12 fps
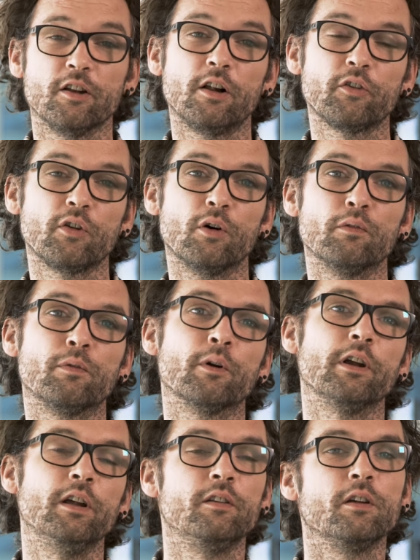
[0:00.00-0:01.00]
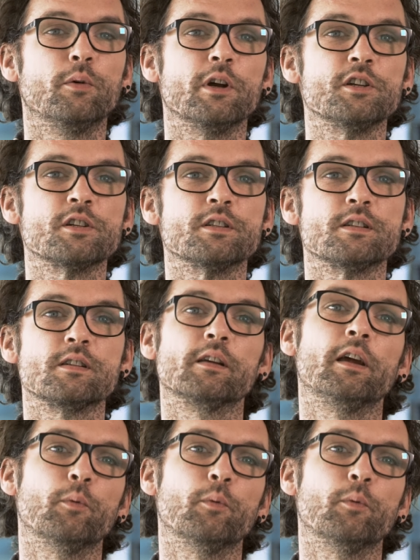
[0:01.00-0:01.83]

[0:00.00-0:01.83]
and also for integrations